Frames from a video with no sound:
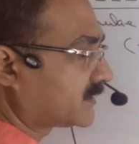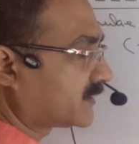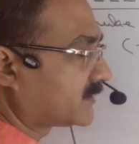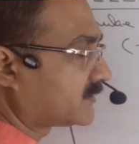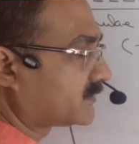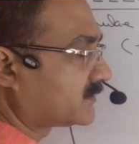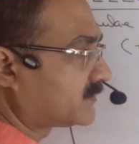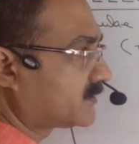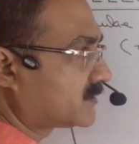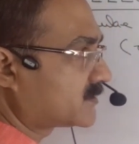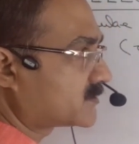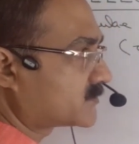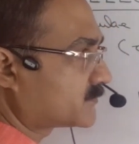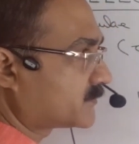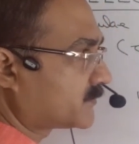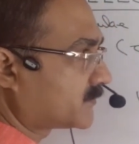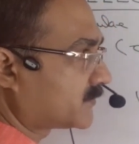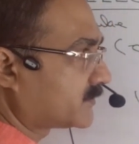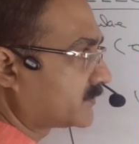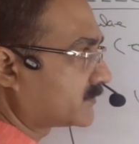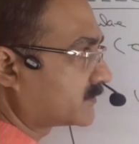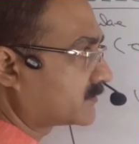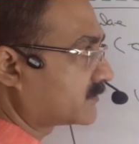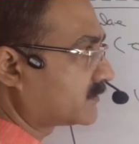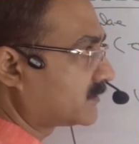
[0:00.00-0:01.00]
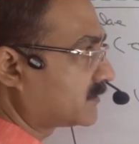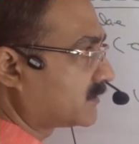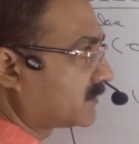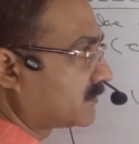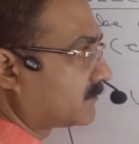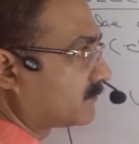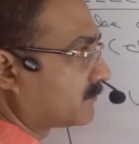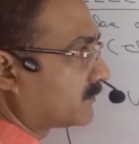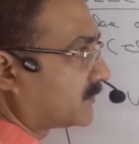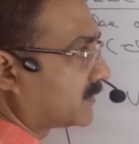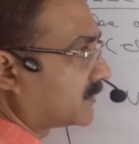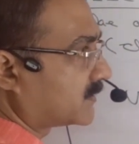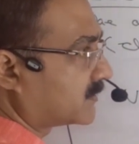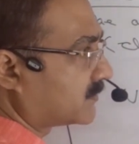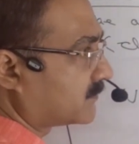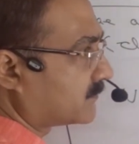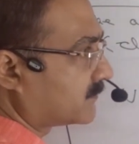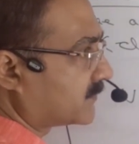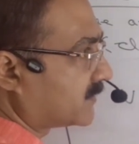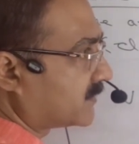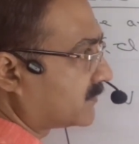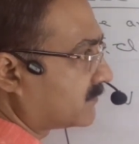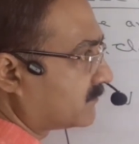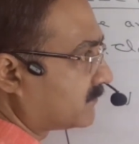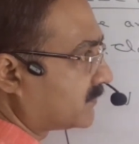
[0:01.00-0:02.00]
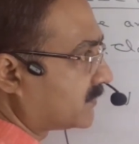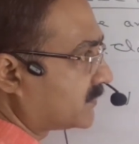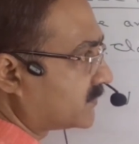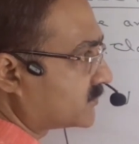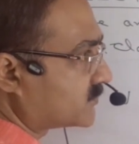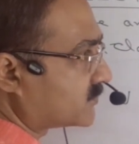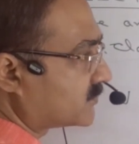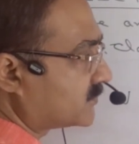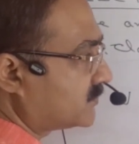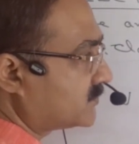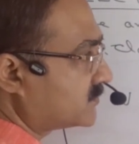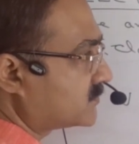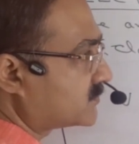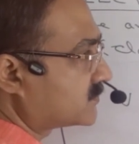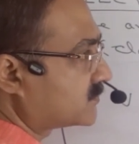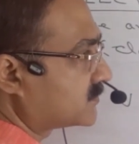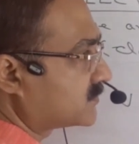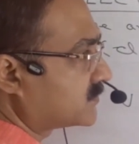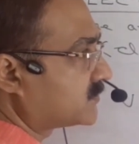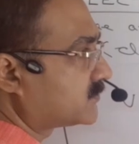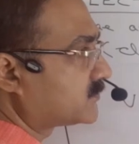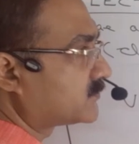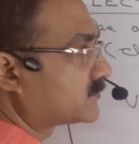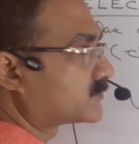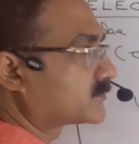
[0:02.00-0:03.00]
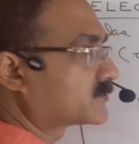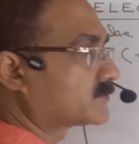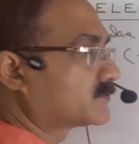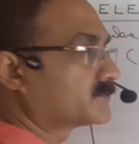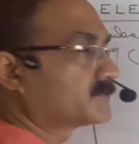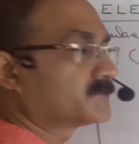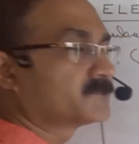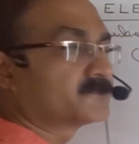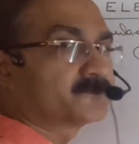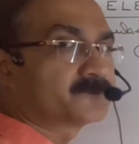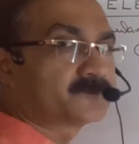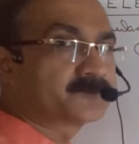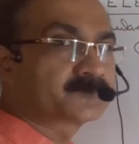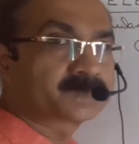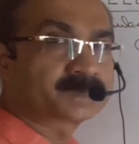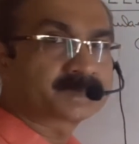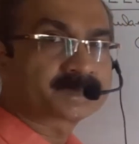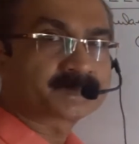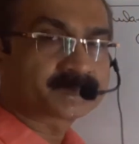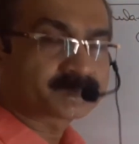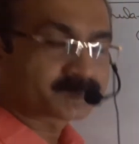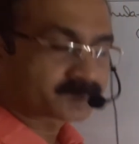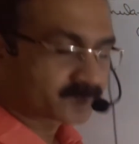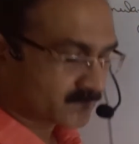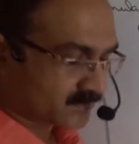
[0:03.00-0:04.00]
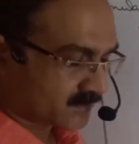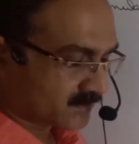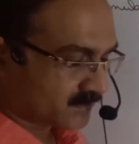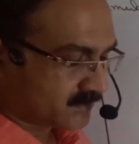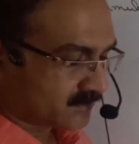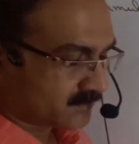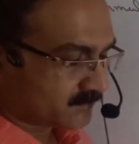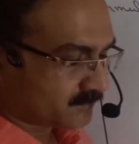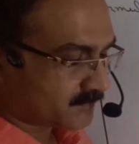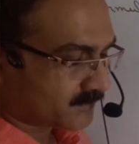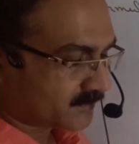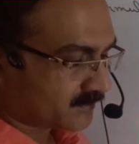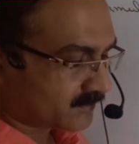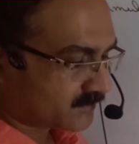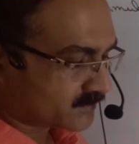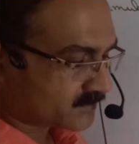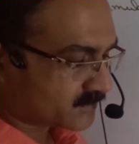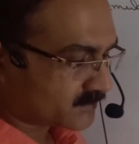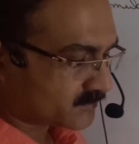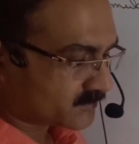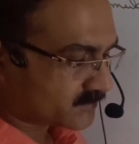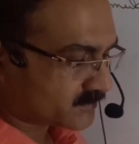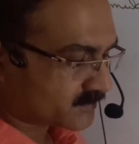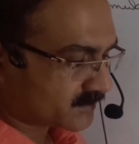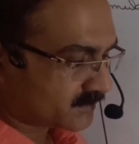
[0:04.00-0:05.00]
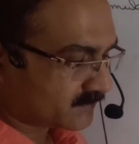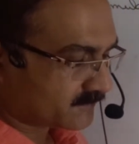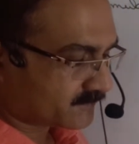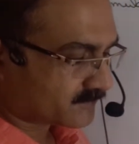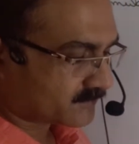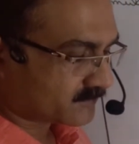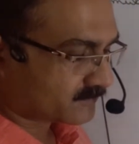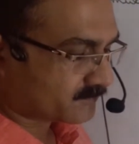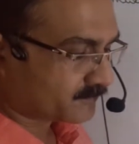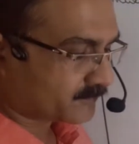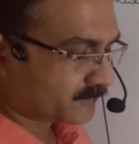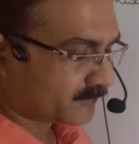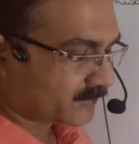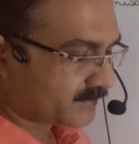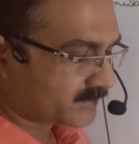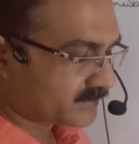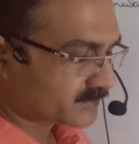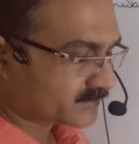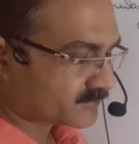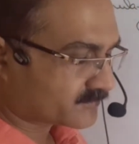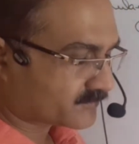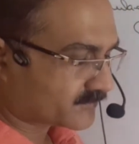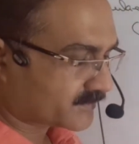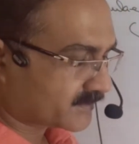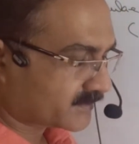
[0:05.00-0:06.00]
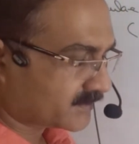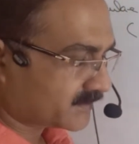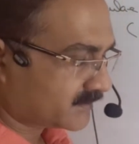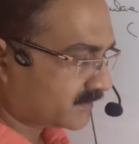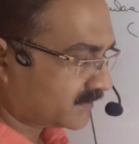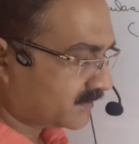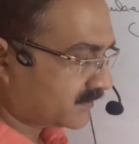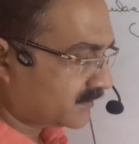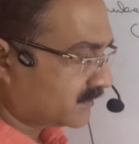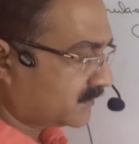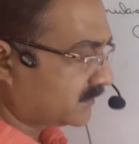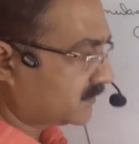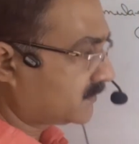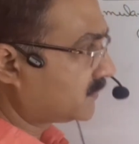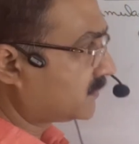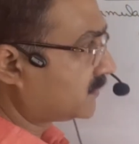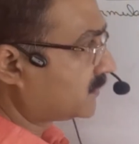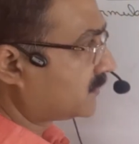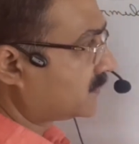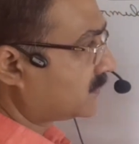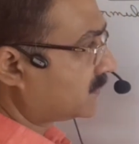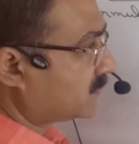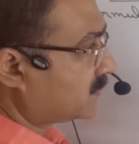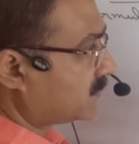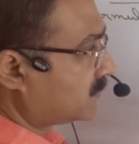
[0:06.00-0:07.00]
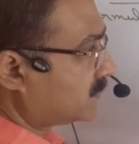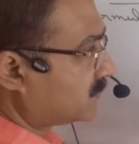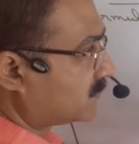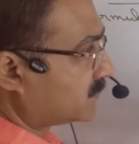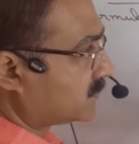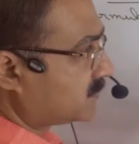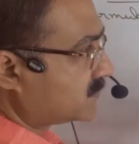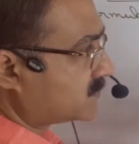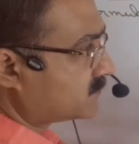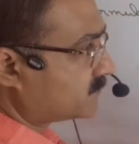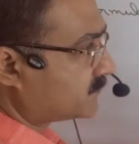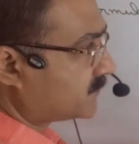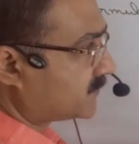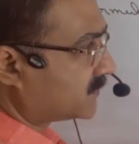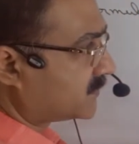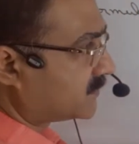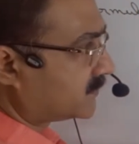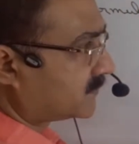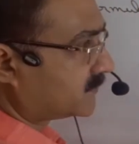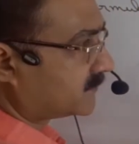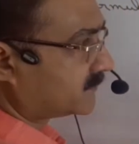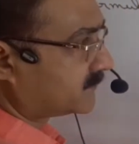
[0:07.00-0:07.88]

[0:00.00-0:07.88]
at this point multiplied by charge Q2. Because you see, from point 3, this part